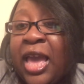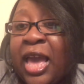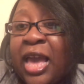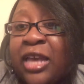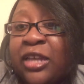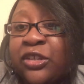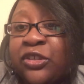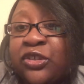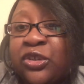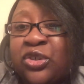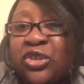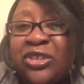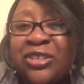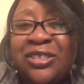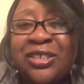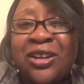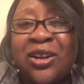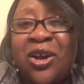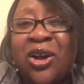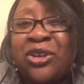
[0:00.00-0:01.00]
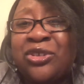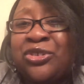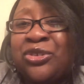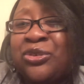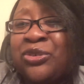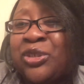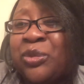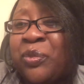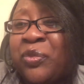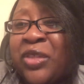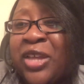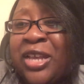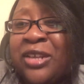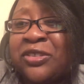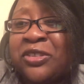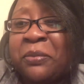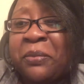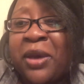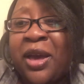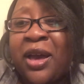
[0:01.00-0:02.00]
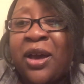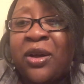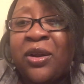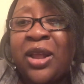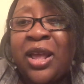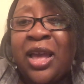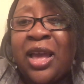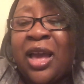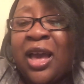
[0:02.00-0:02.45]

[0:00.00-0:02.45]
And so she said also some things about,